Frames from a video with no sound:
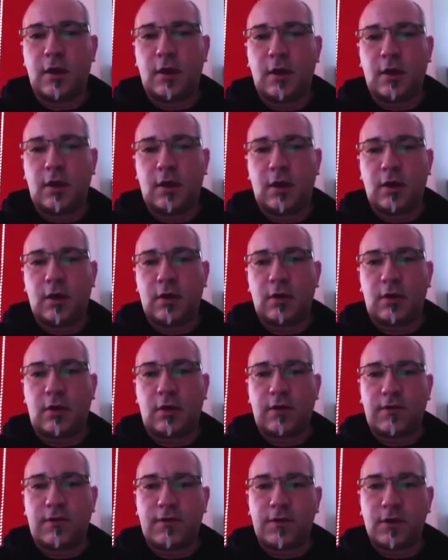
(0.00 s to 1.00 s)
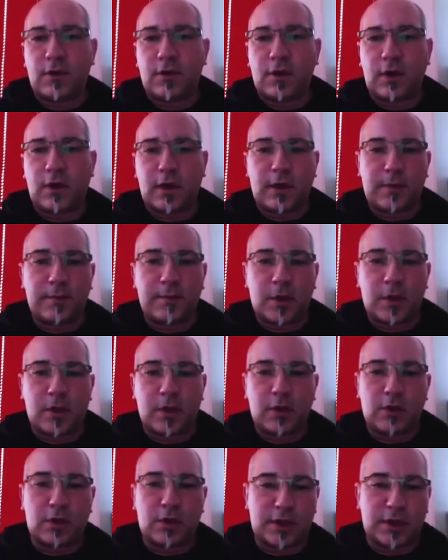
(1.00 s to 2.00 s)
of your
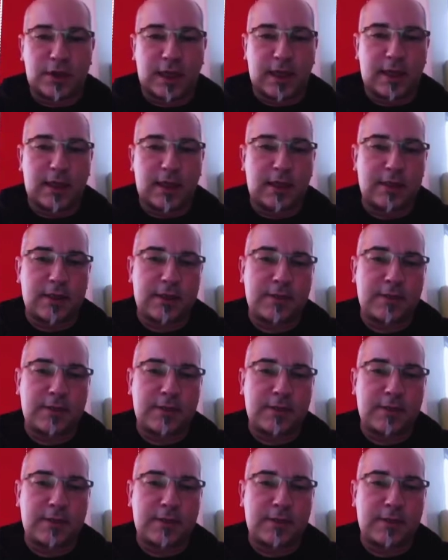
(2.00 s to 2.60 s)
containers.